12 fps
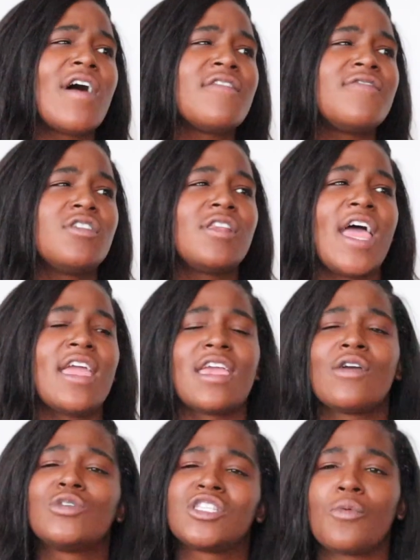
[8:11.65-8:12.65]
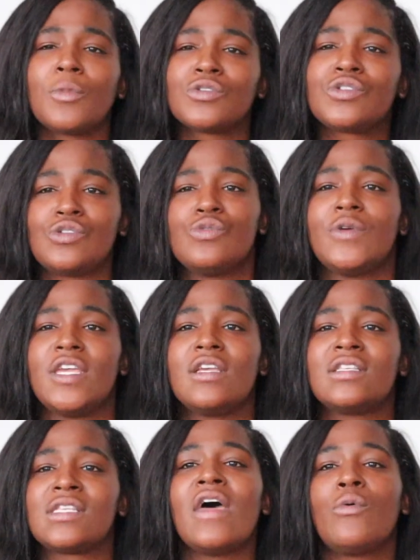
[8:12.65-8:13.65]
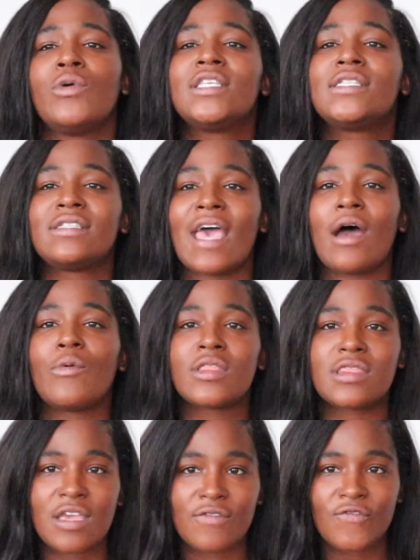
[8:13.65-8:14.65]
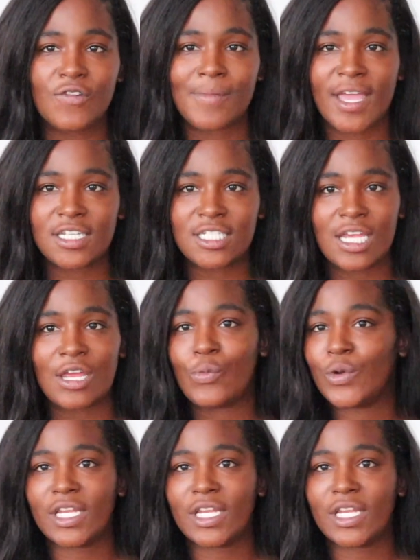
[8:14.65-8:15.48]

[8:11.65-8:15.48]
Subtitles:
I feel like it was almost 2 weeks that we sat with the information.